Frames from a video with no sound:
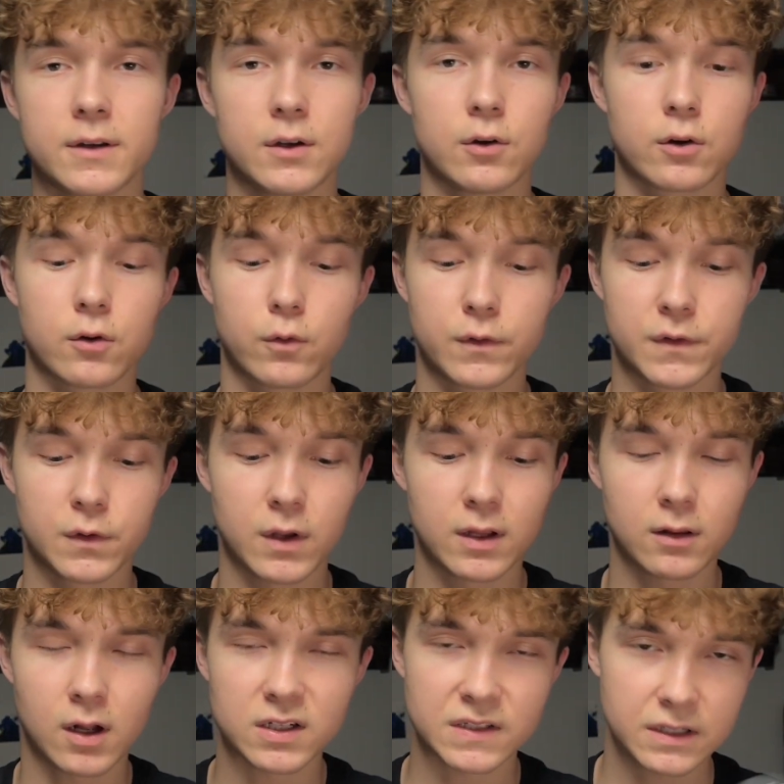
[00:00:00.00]
You're going to
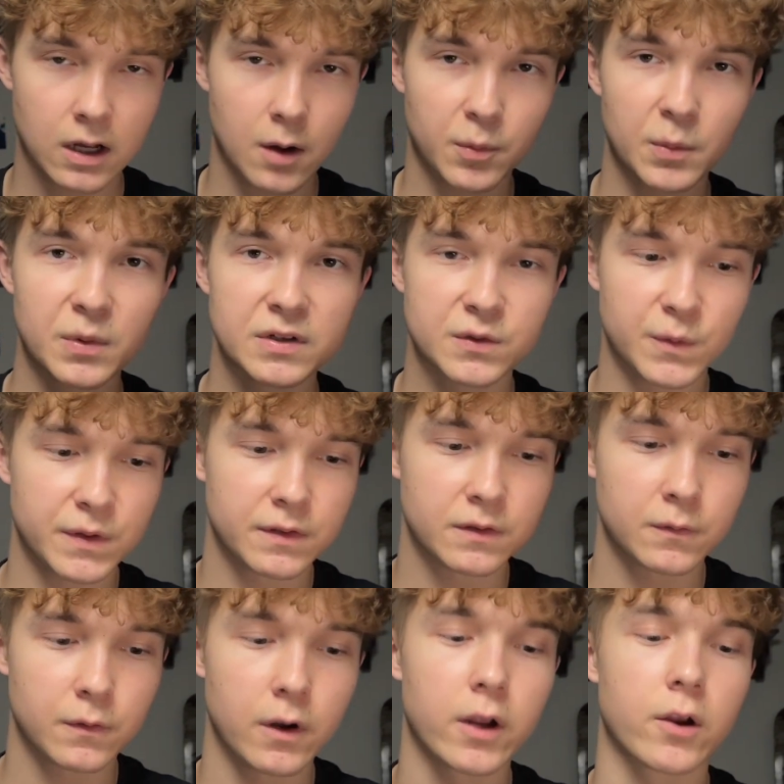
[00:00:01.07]
get lots of compliments with
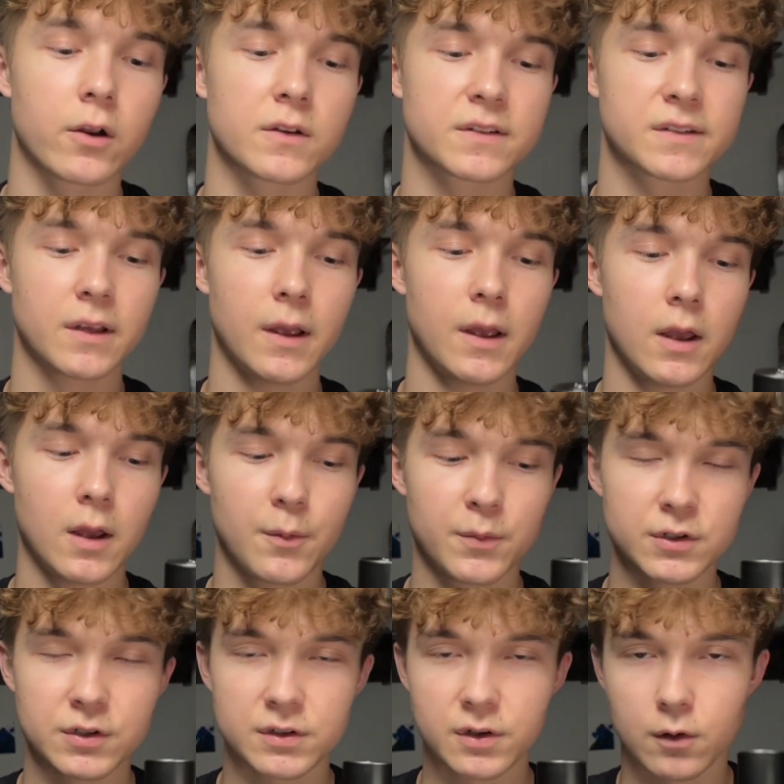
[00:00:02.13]
this fragrance,
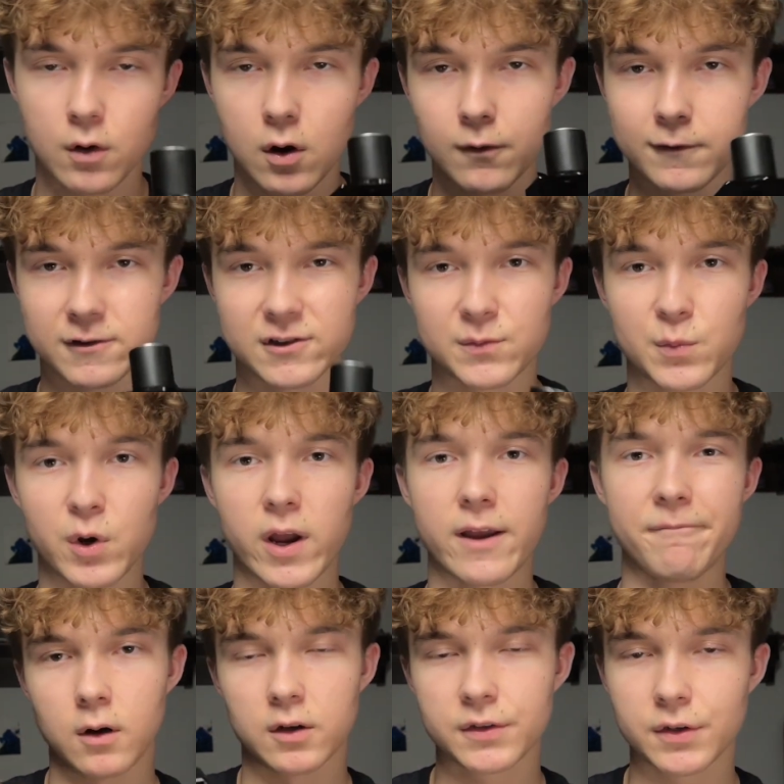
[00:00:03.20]
but just don't
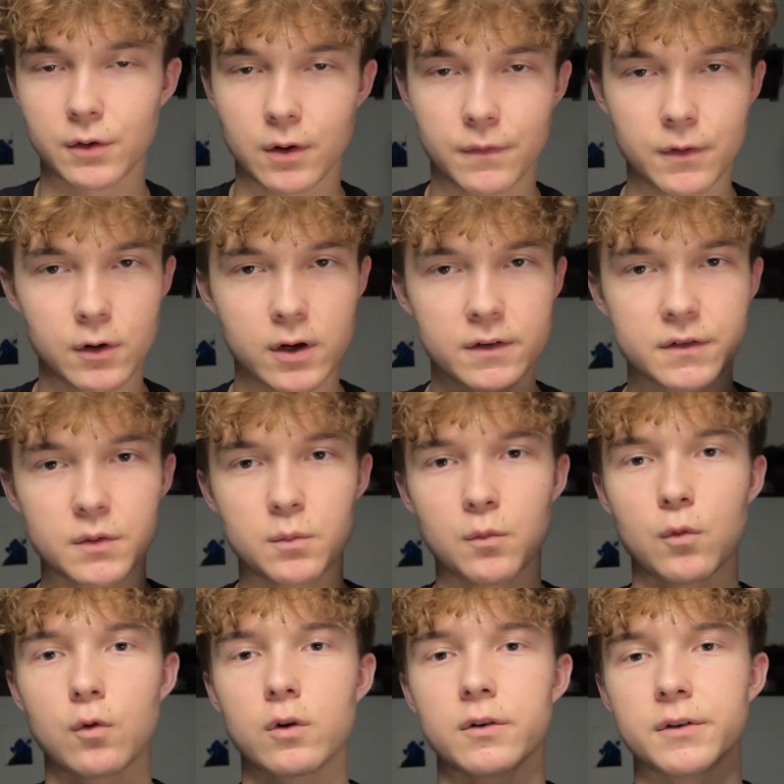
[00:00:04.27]
overspray. Also, if you're into
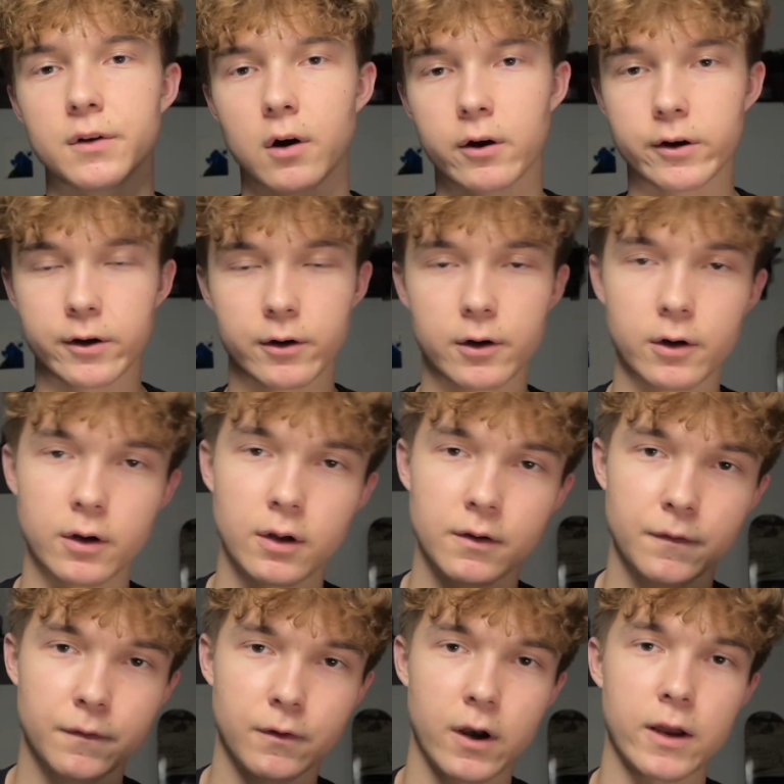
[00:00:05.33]
more darker
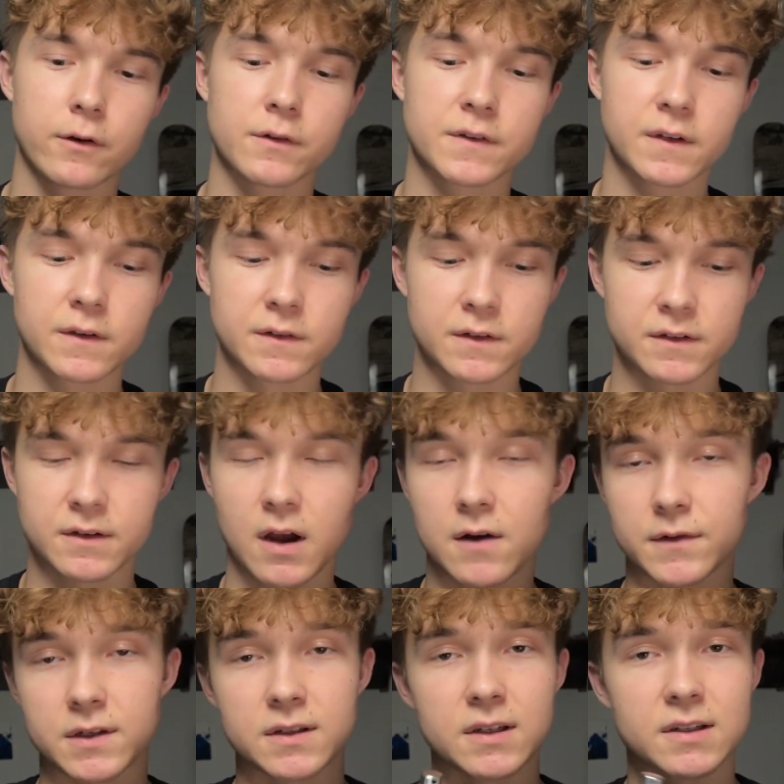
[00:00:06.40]
fragrances, this
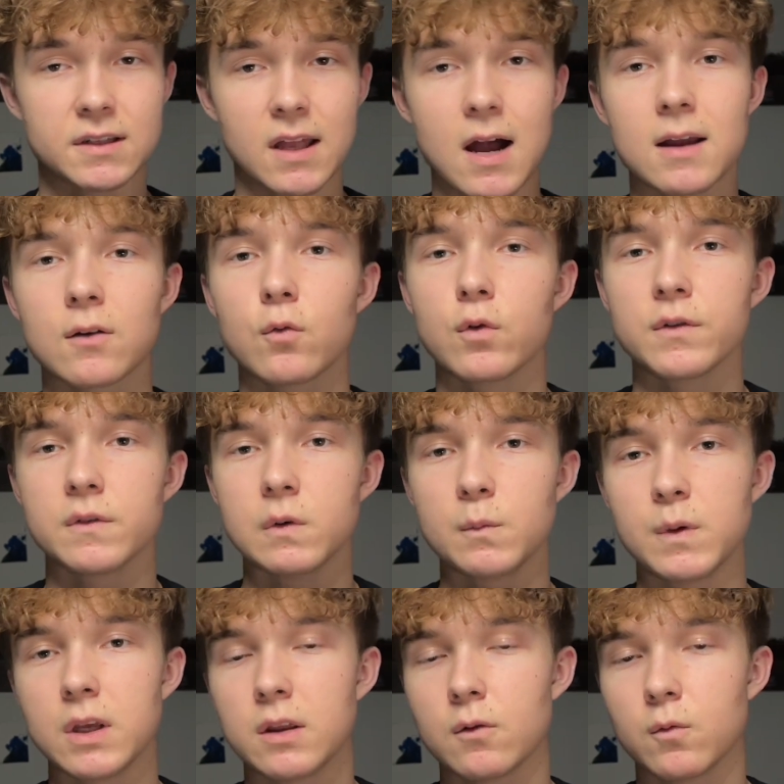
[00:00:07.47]
obviously is not going to
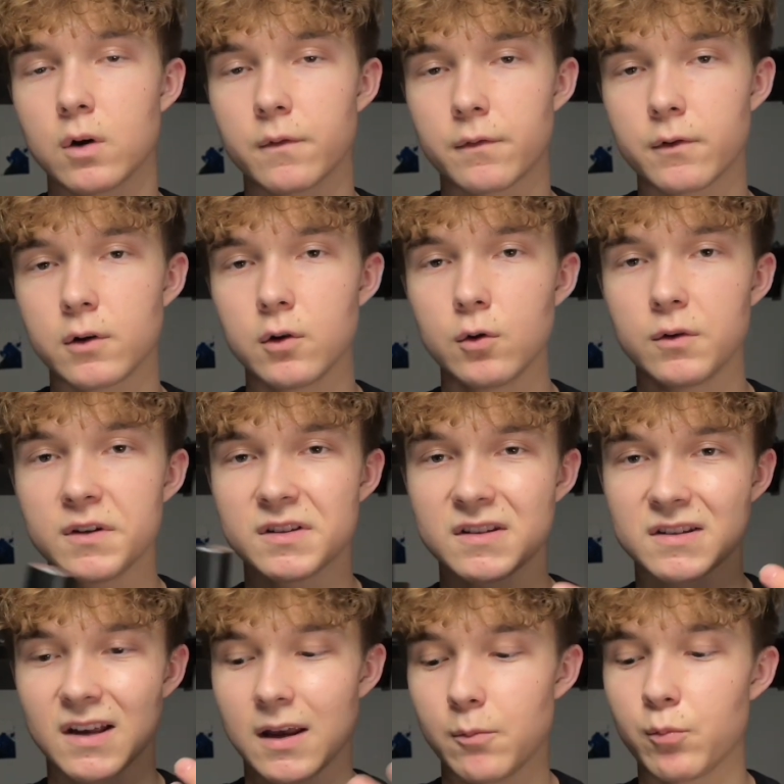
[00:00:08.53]
be the one for you. This
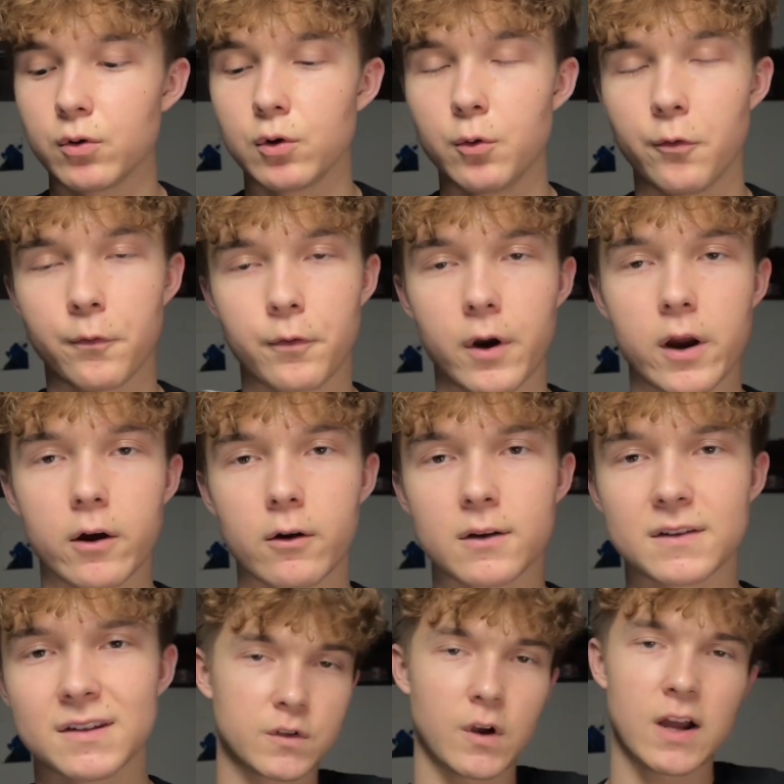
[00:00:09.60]
is a blue
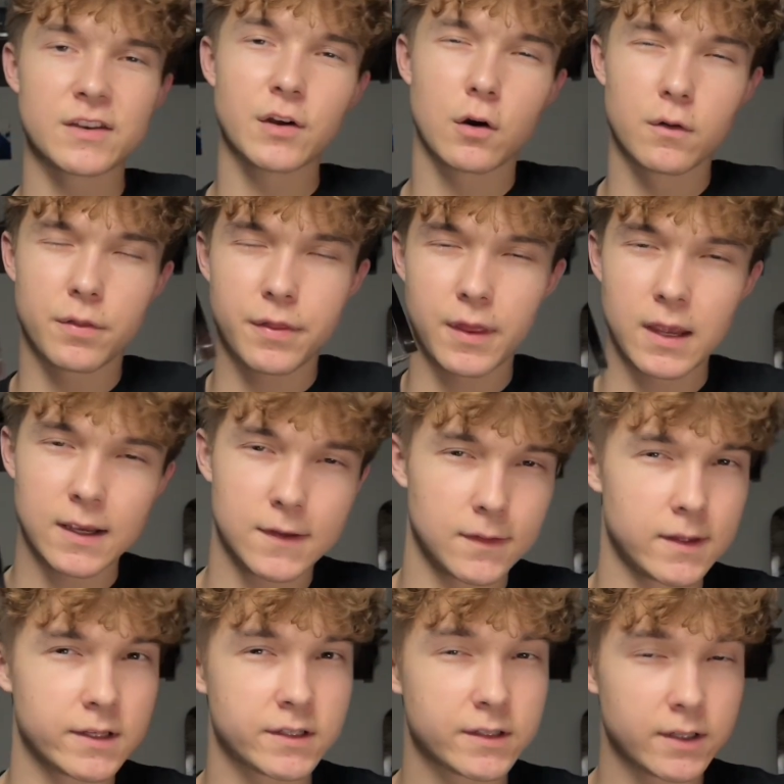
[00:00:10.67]
fragrance. So I don't think
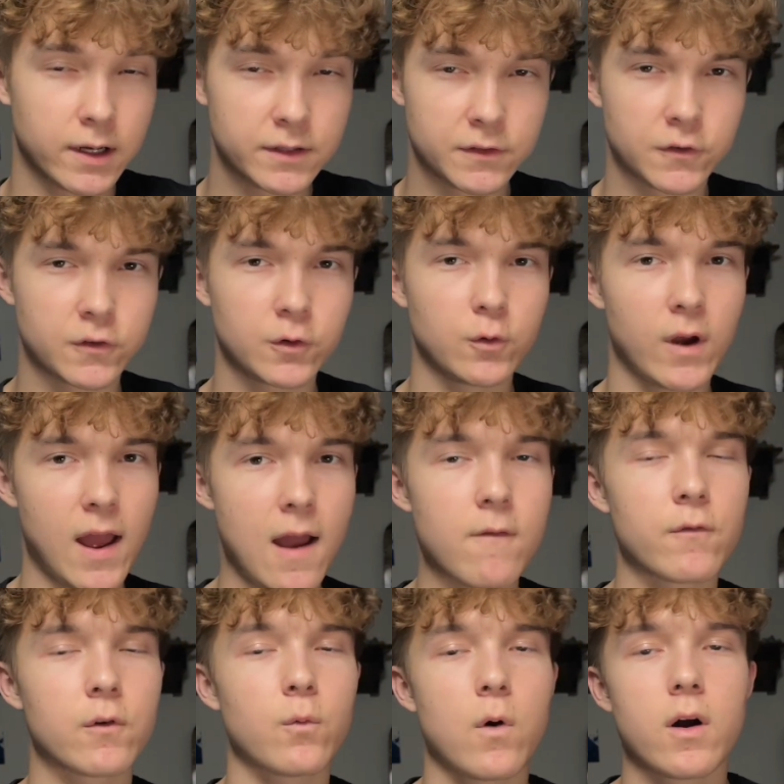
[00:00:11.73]
this does suit
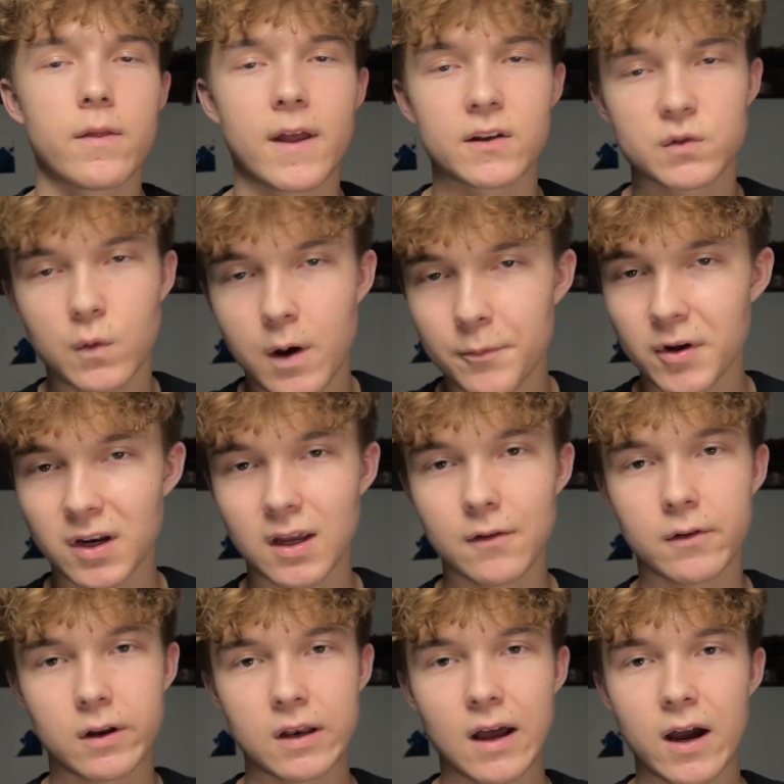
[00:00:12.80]
everyone. That's why I'm going to
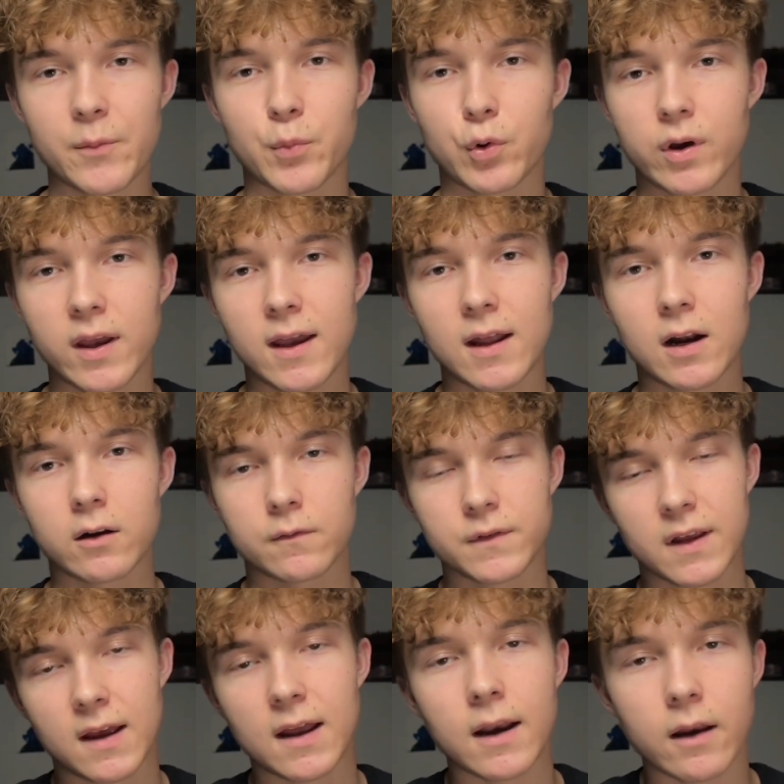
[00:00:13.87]
give it a 9.8 out of
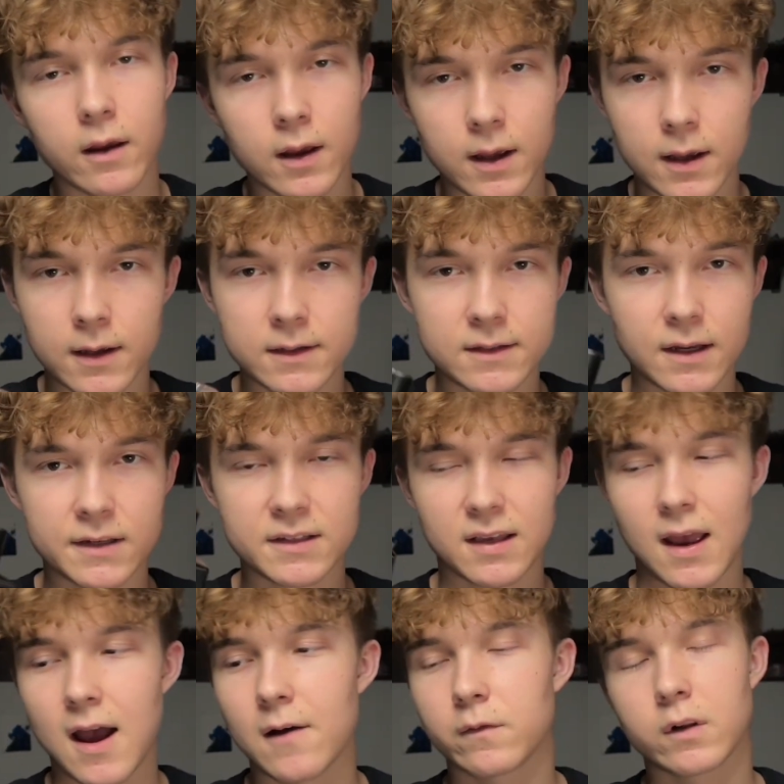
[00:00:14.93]
10. It does
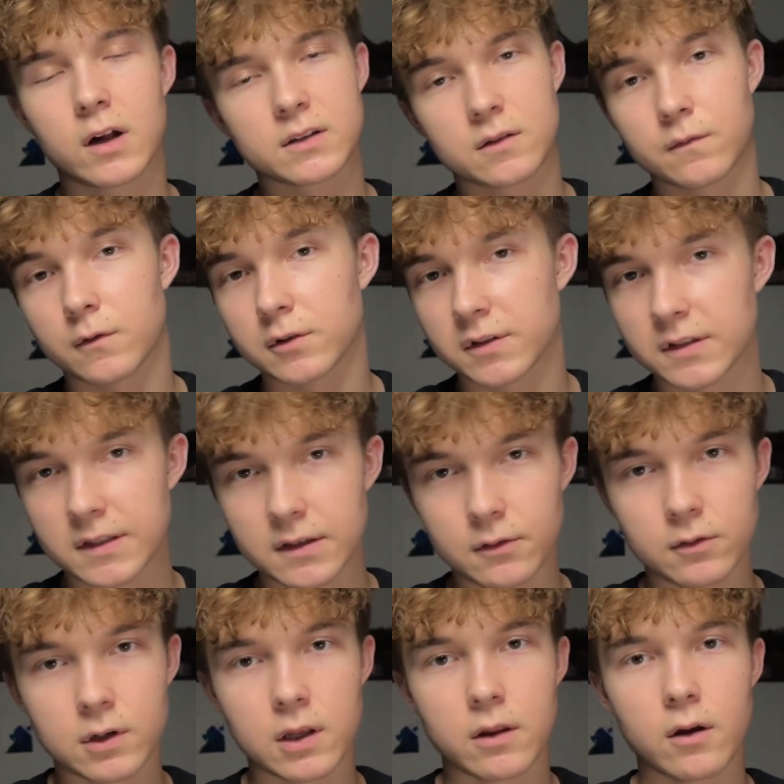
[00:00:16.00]
have lots of
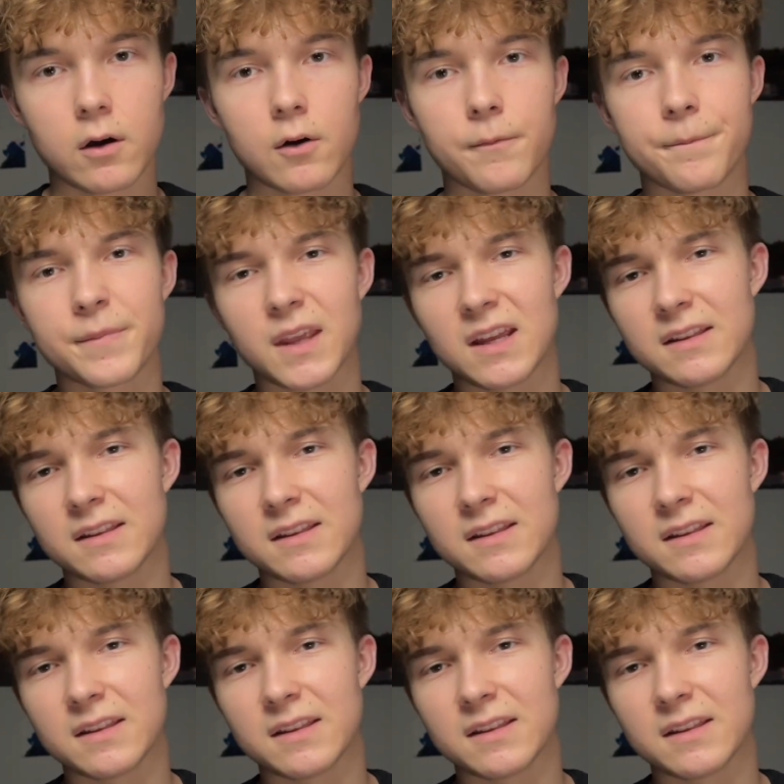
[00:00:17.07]
versatility though.